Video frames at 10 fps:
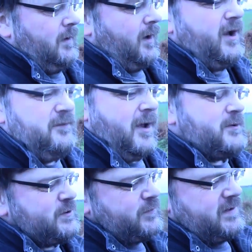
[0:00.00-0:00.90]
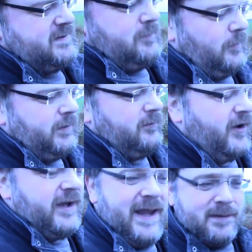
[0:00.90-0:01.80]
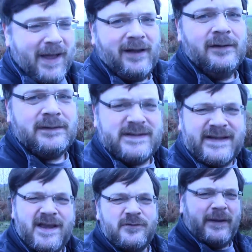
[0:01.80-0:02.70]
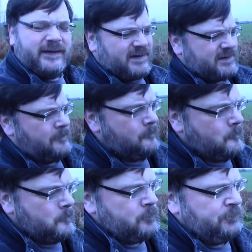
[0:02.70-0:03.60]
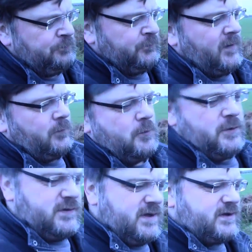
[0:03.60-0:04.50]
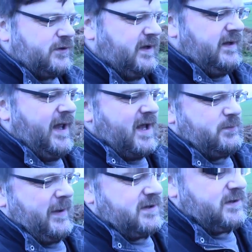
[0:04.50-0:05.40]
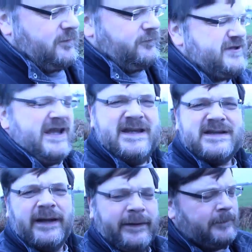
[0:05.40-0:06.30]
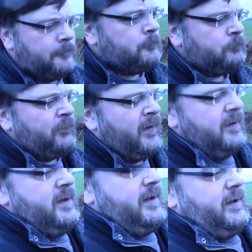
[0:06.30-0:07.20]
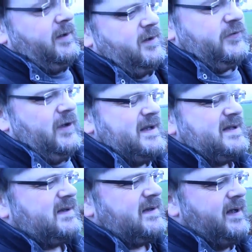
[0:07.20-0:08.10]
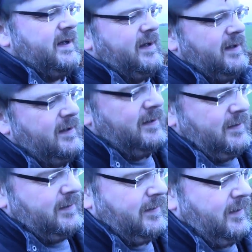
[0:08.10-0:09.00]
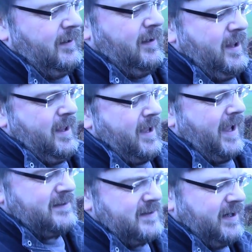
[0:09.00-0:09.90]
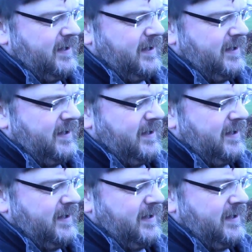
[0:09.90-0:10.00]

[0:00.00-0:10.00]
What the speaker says: I was talking via email to Dave about this. We were discussing the aspects of cheese in different lists. And